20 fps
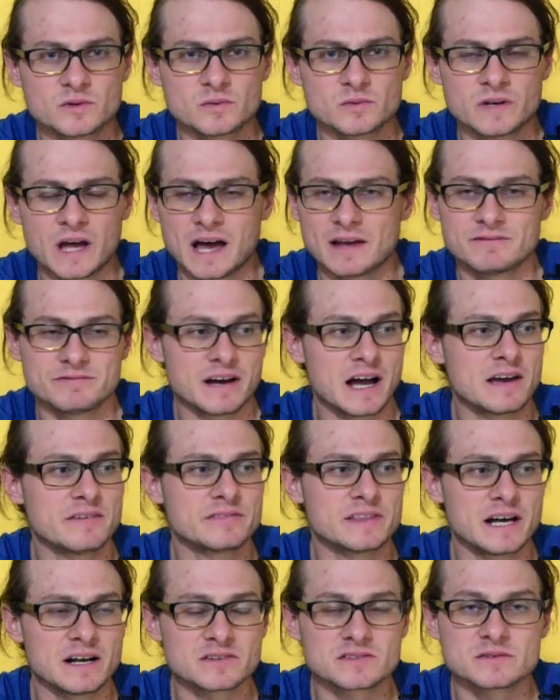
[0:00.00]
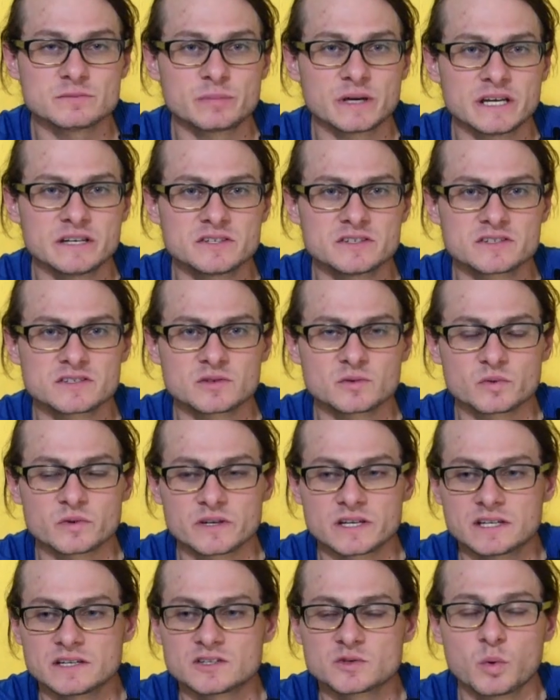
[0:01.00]
not 5,000 pages to
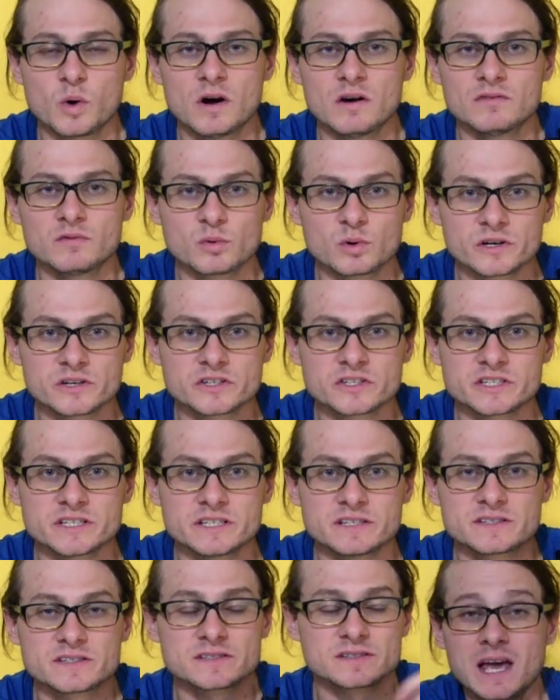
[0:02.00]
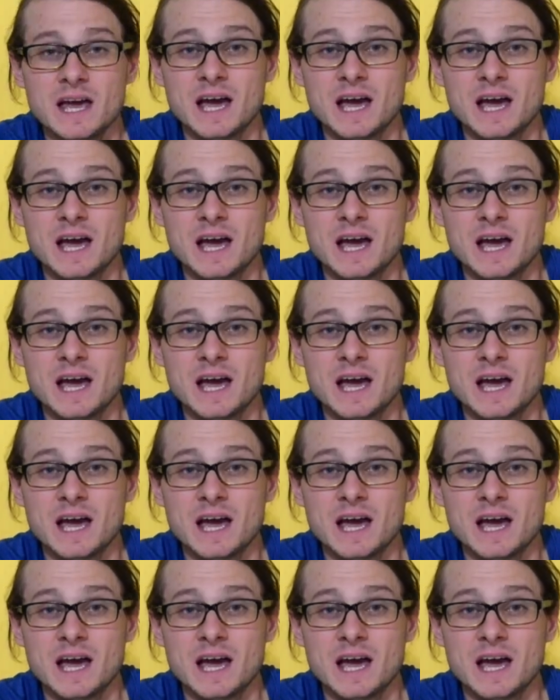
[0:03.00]
read, 12 worksheets.